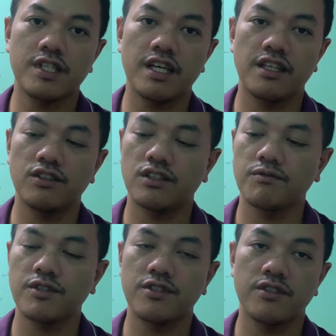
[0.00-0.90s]
state,
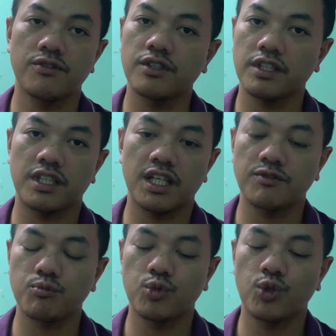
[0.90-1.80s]
obviously you're not going to
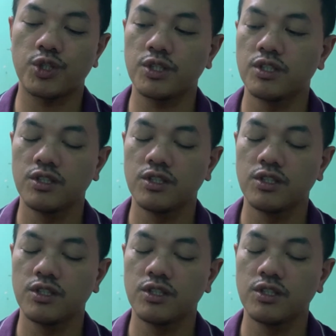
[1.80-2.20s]
have a port